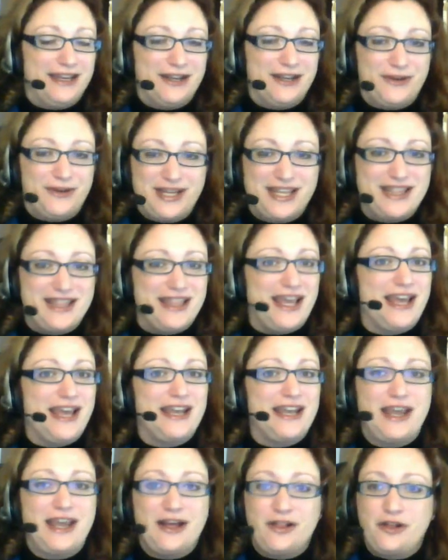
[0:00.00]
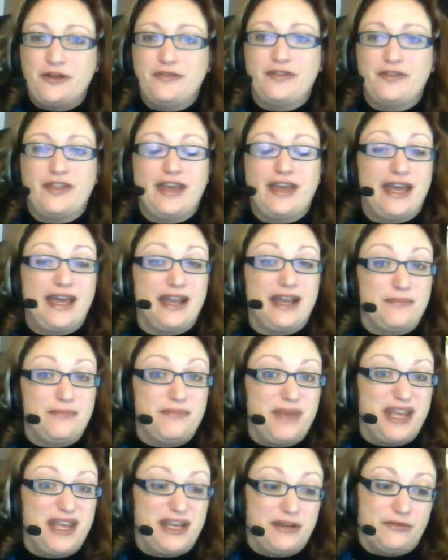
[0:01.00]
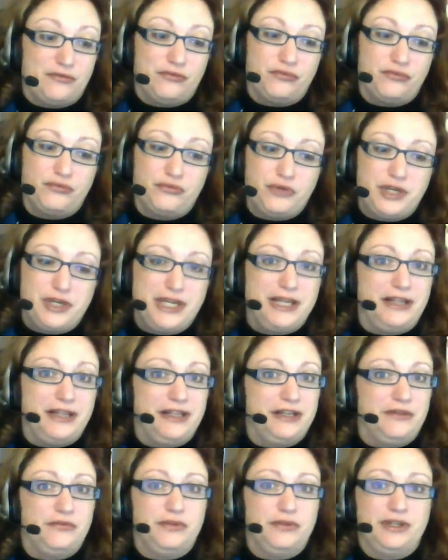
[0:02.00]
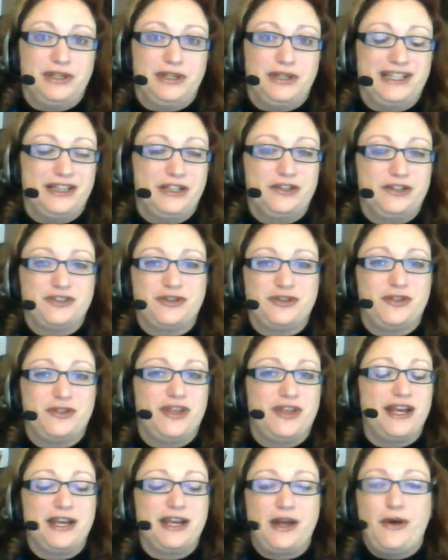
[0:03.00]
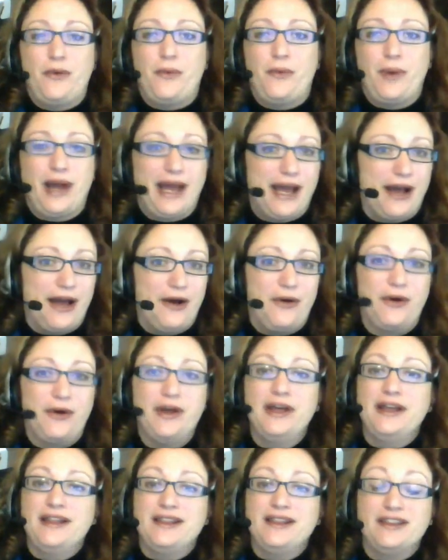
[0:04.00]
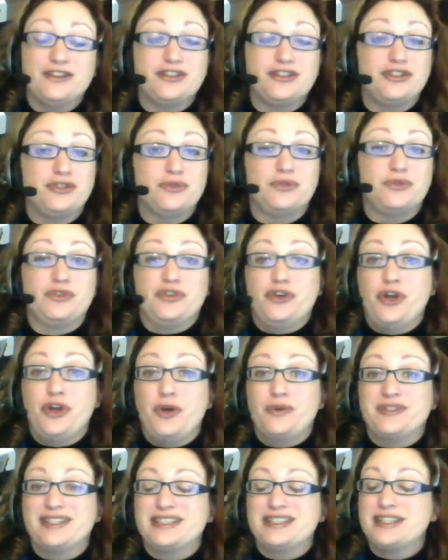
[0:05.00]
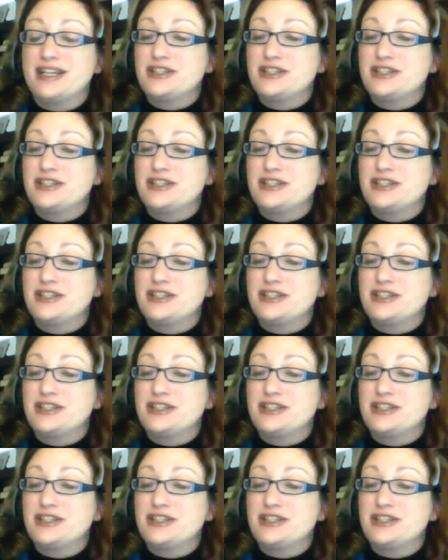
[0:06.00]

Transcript: and hit that nail over the head and make it really, really clear so they know, wow, this student knows it.